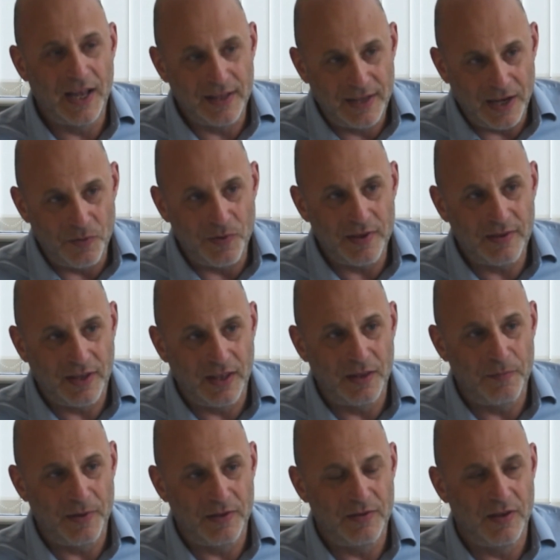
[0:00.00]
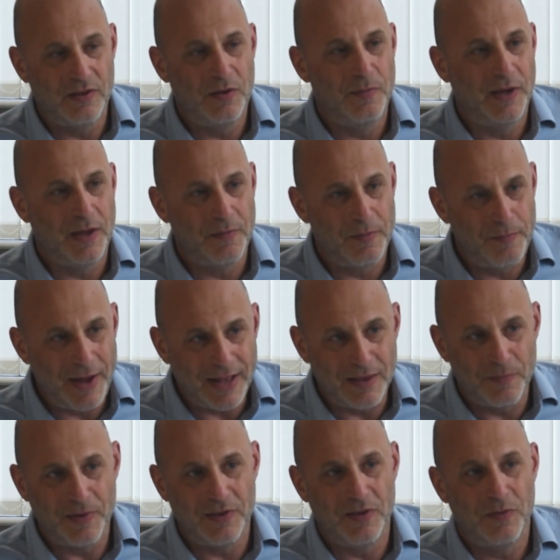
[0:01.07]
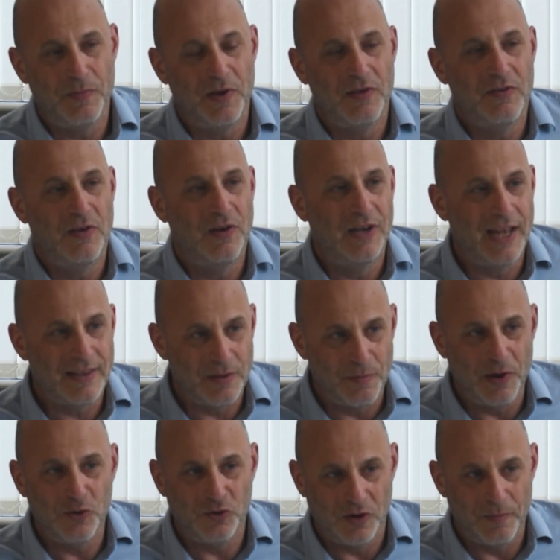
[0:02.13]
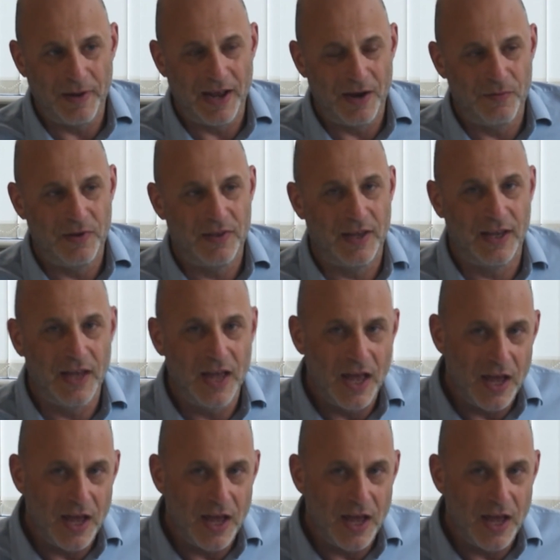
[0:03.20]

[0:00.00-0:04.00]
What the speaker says: De-risking the business, you become a better business person. You're less emotional about everything.